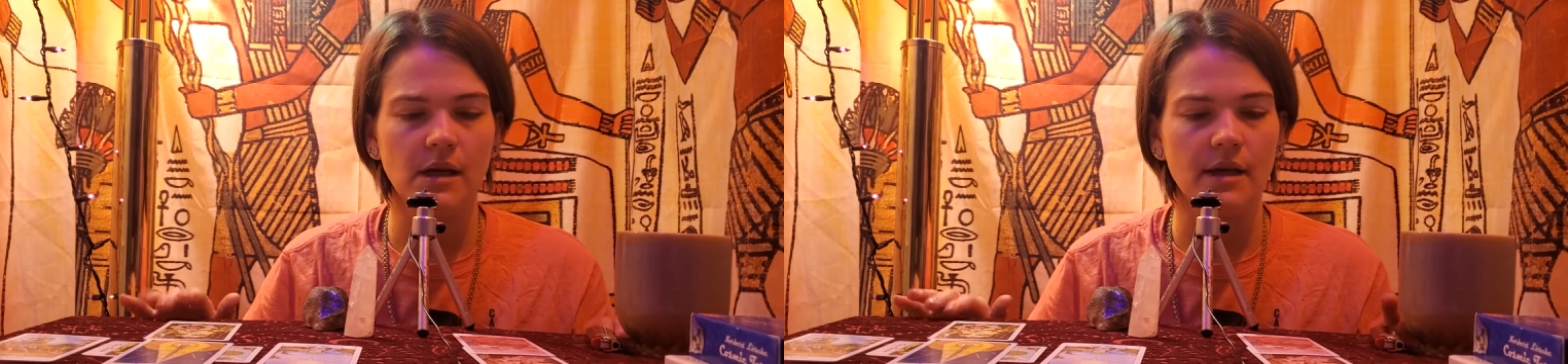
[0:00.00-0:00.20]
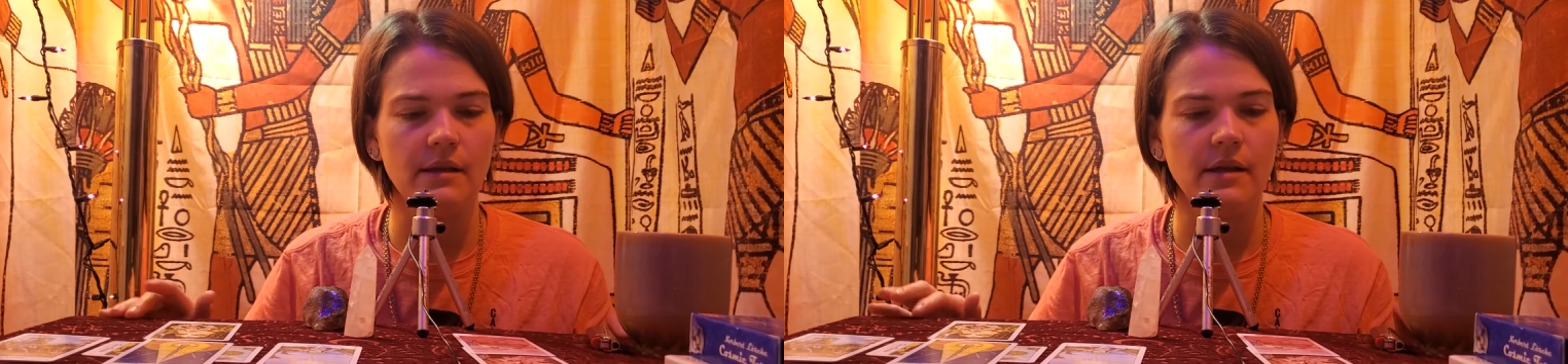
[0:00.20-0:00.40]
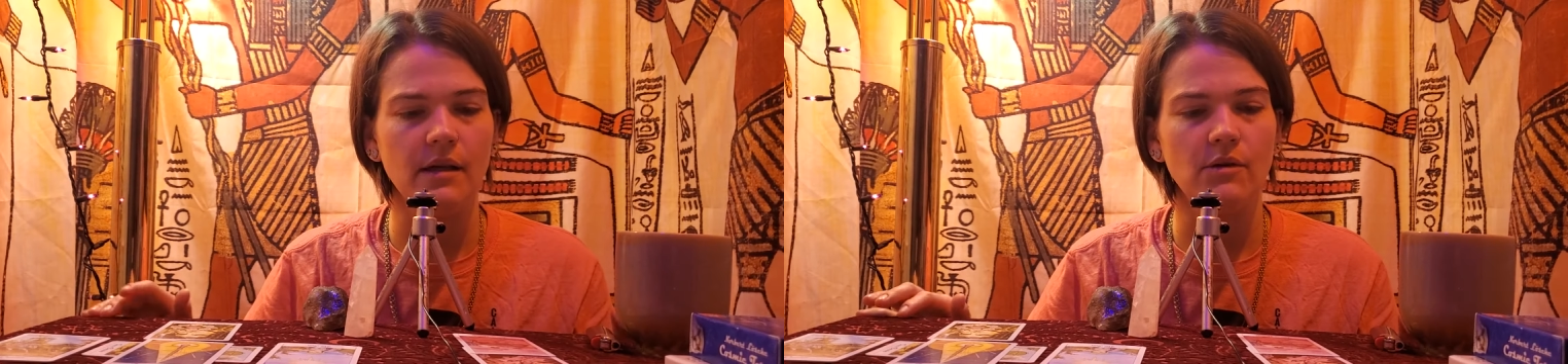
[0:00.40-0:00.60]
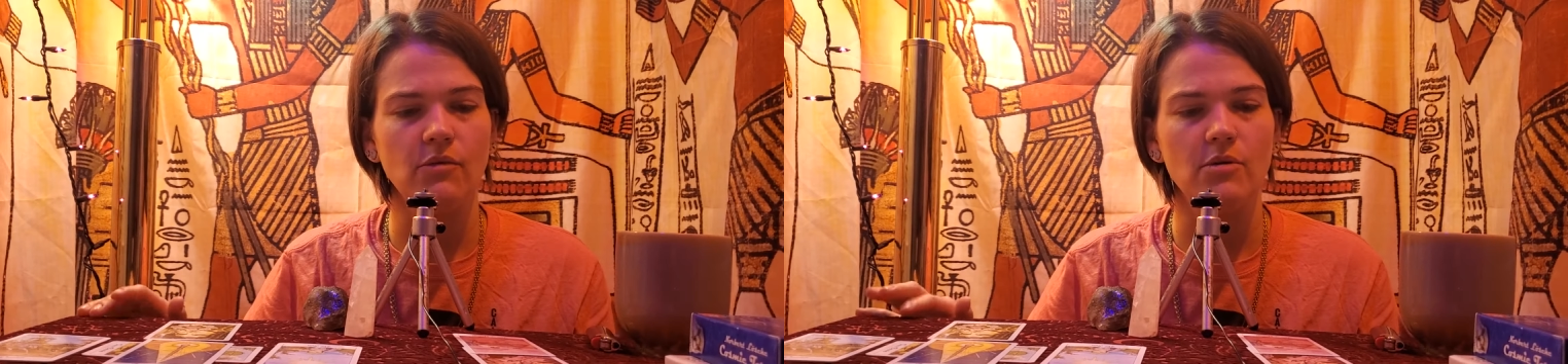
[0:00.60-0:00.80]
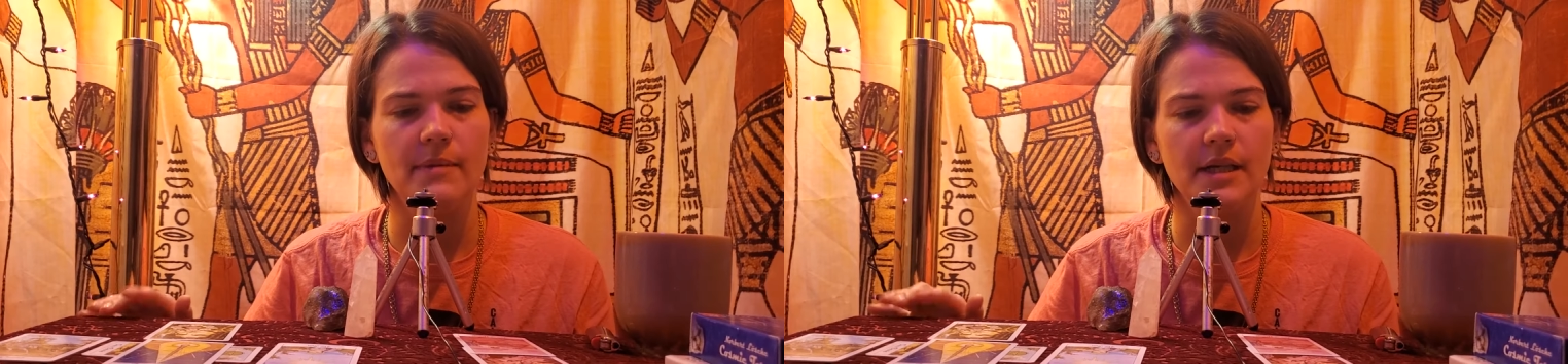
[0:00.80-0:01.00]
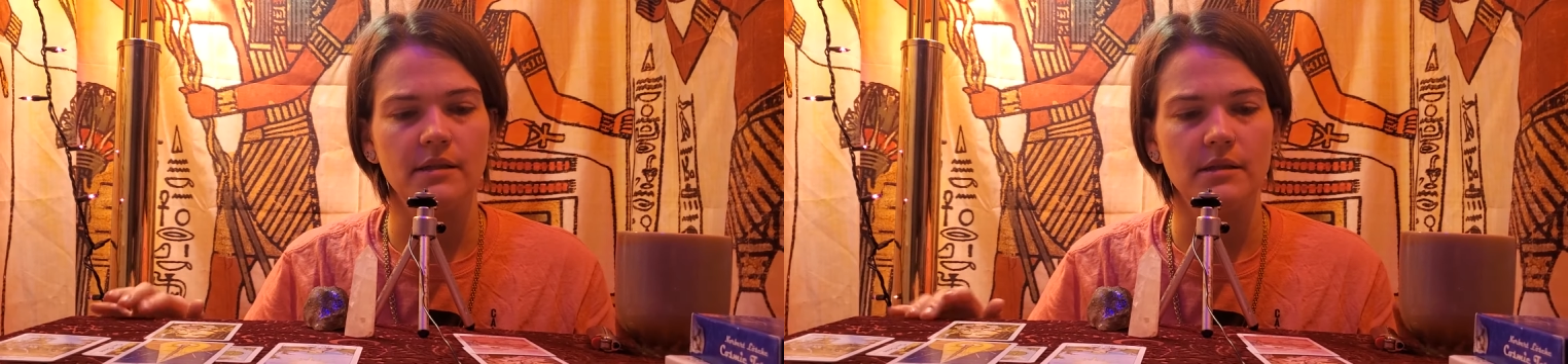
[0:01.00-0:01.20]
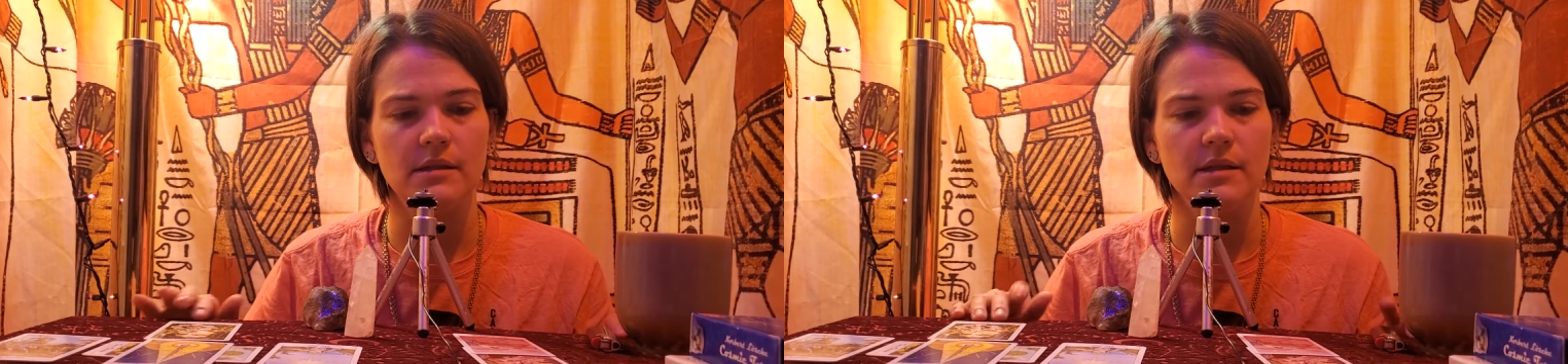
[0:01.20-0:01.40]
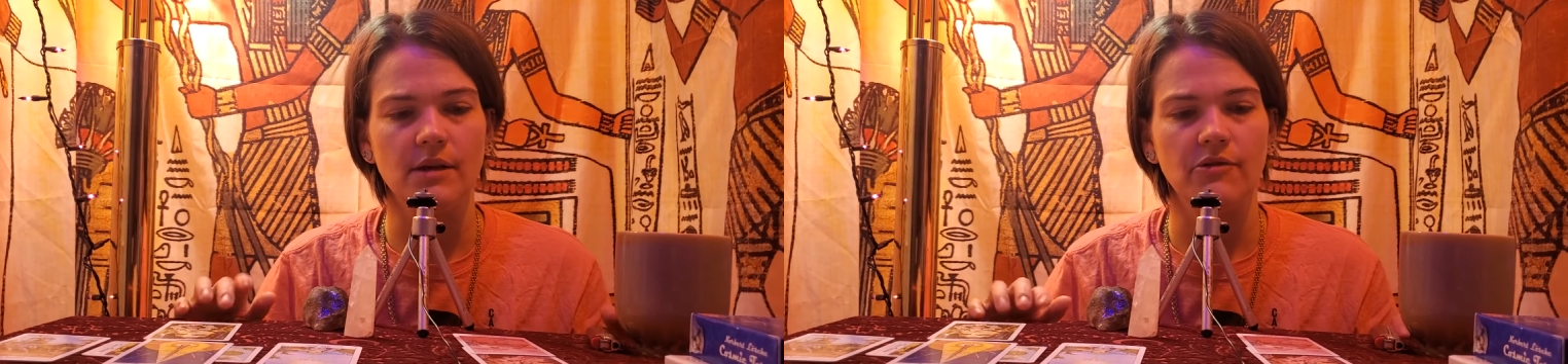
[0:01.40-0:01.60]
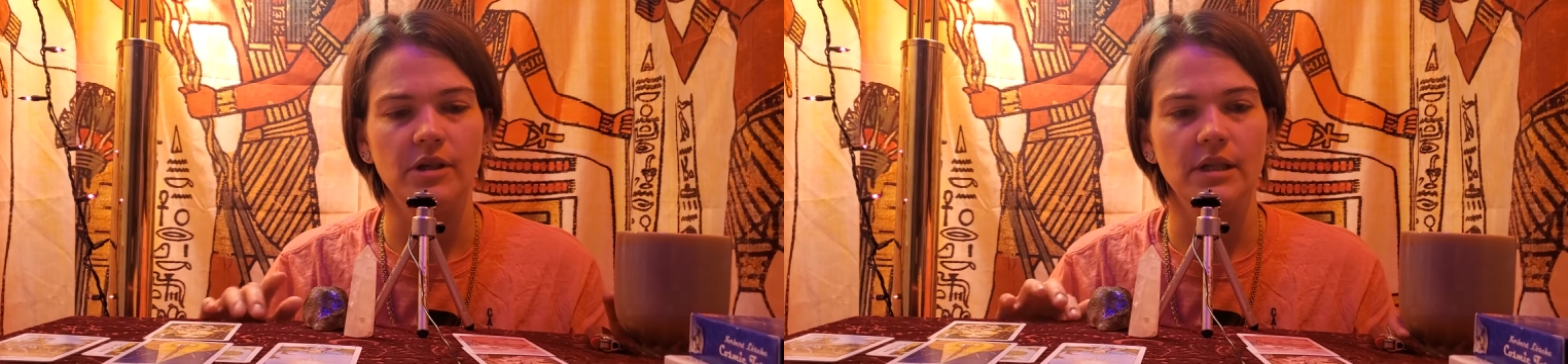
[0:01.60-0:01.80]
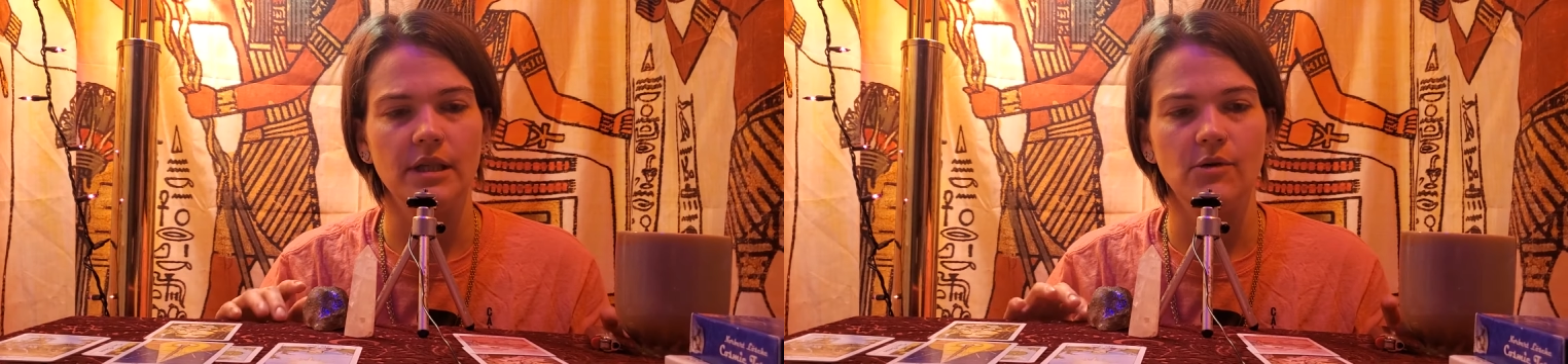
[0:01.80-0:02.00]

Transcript: I think romance is definitely